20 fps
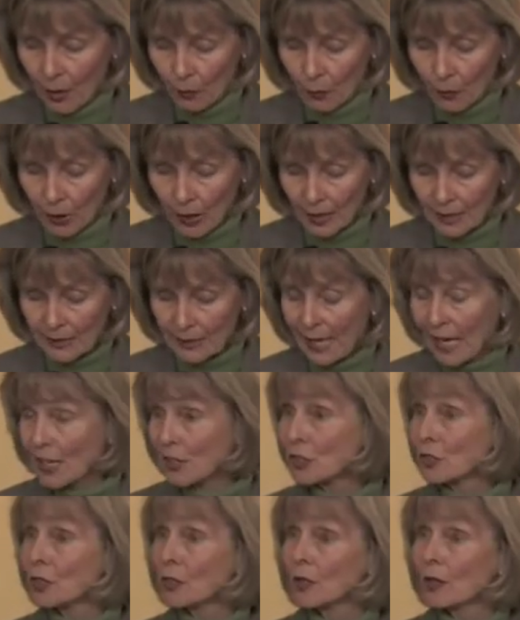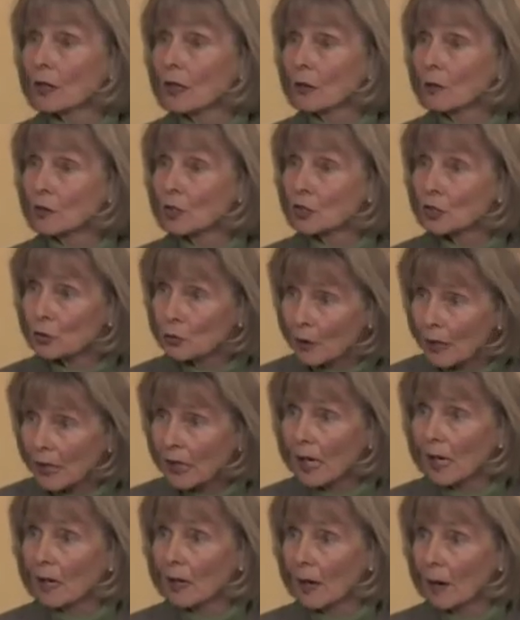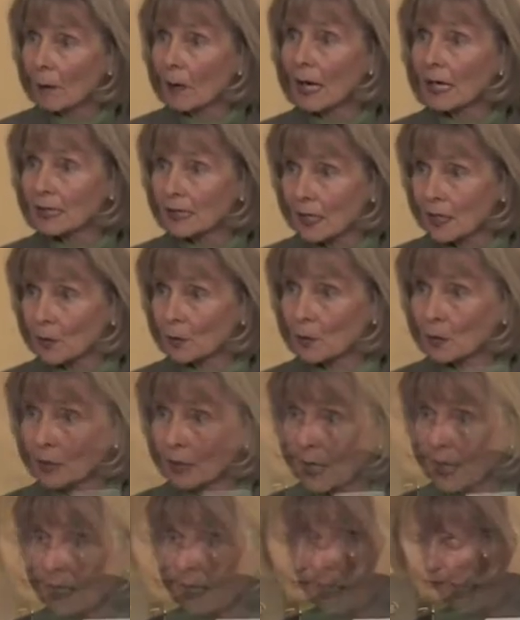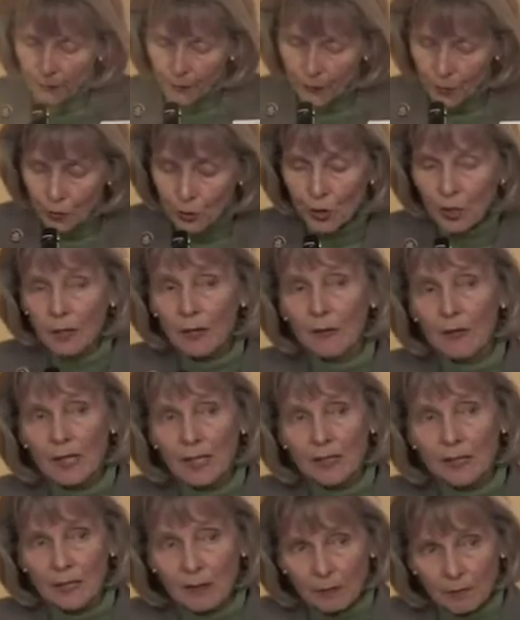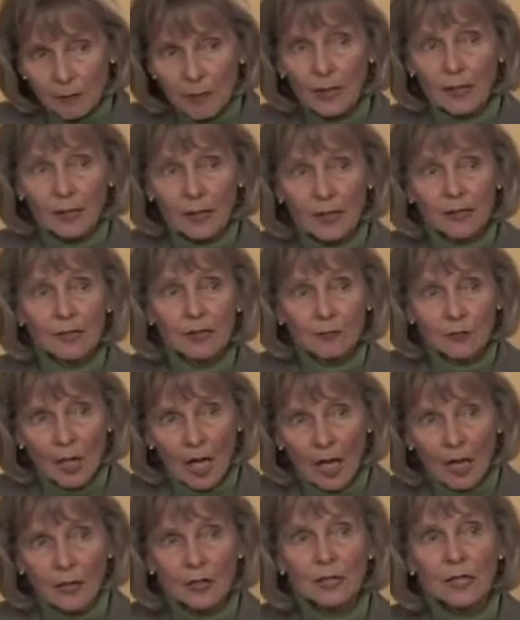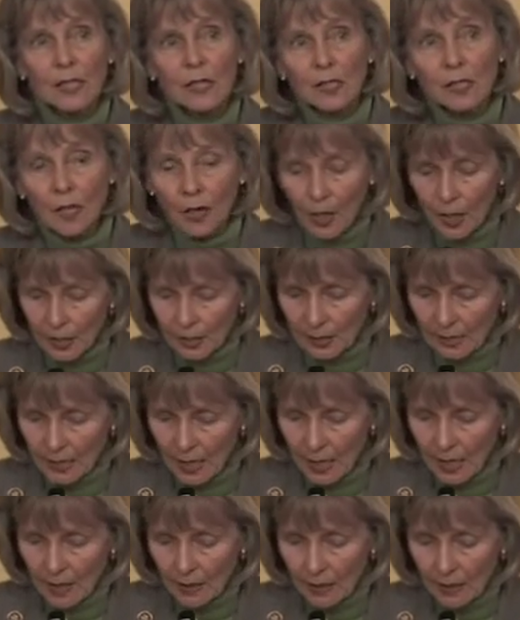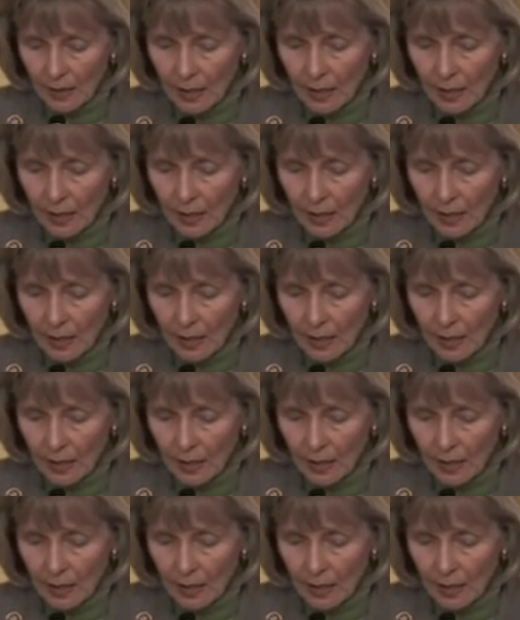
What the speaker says: Whereas last year, it was shrinking by 6%. The infusion, these billions of dollars into our state,